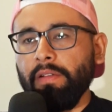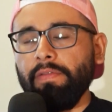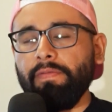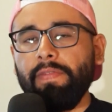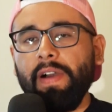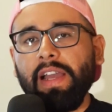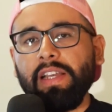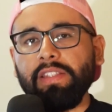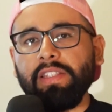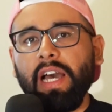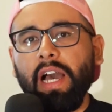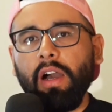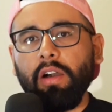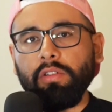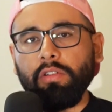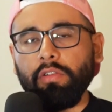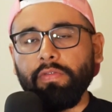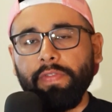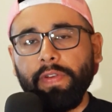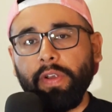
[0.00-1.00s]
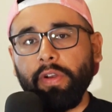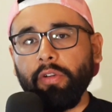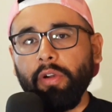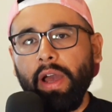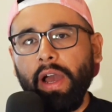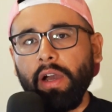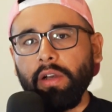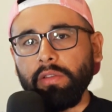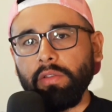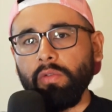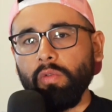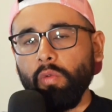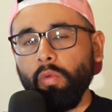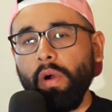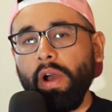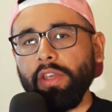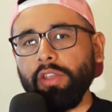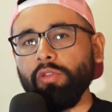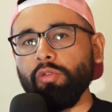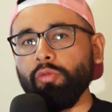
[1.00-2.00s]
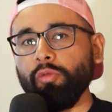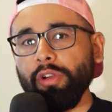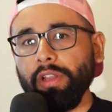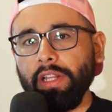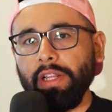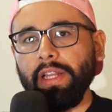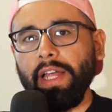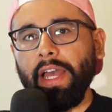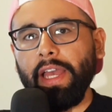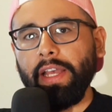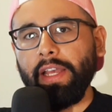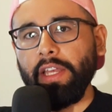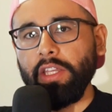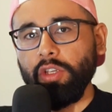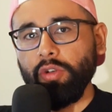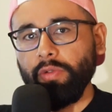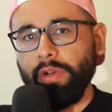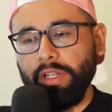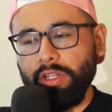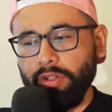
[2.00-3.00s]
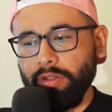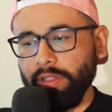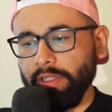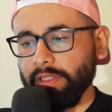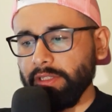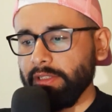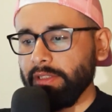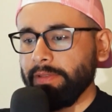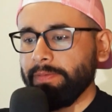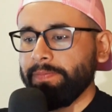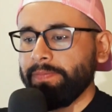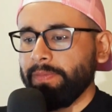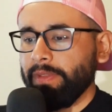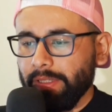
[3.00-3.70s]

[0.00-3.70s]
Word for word: find out or figure out what you really like and your interest.